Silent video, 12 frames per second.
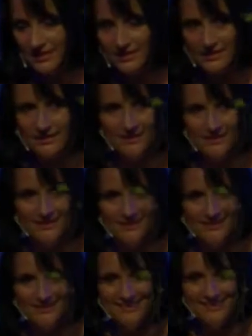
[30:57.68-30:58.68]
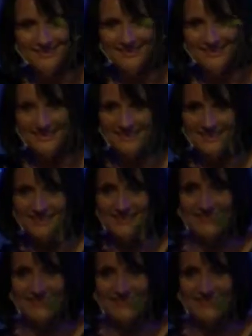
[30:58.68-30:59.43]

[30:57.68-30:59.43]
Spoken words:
(silence)